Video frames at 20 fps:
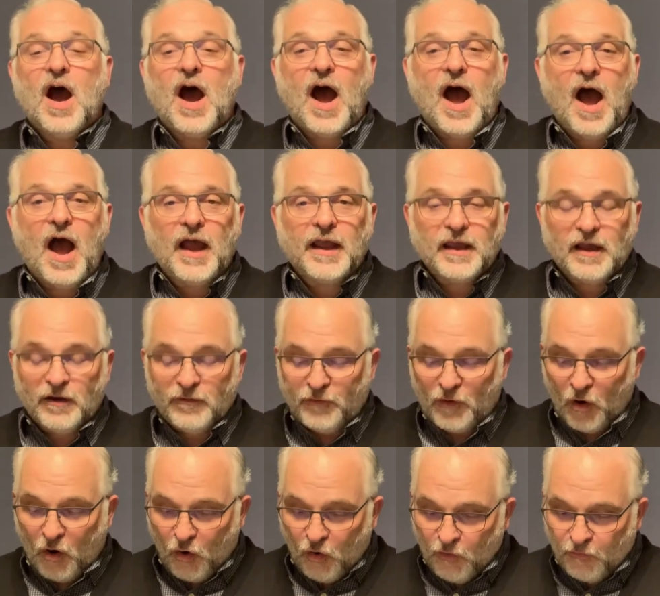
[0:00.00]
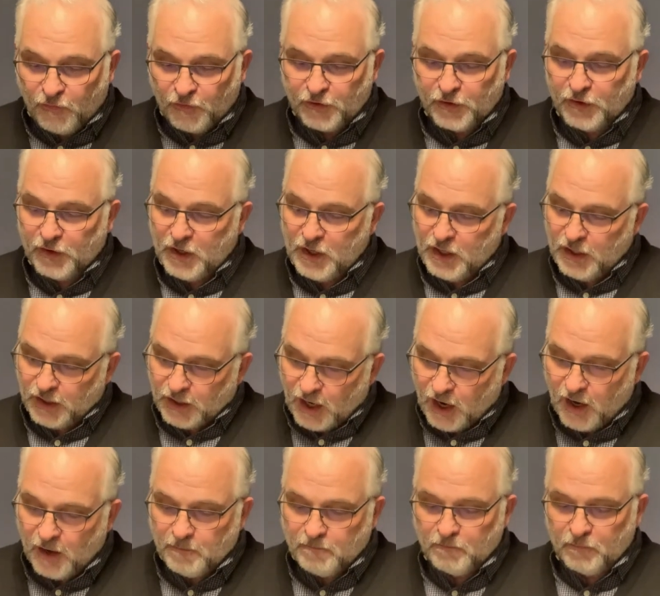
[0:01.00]
I have
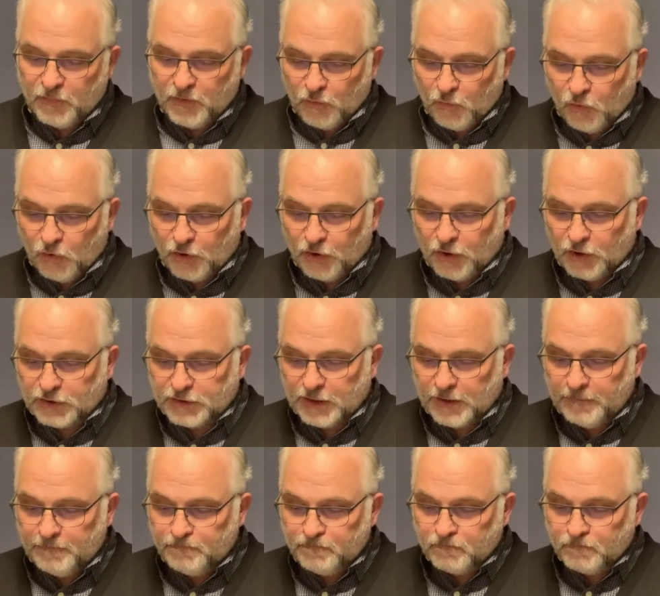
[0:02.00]
overcome the world.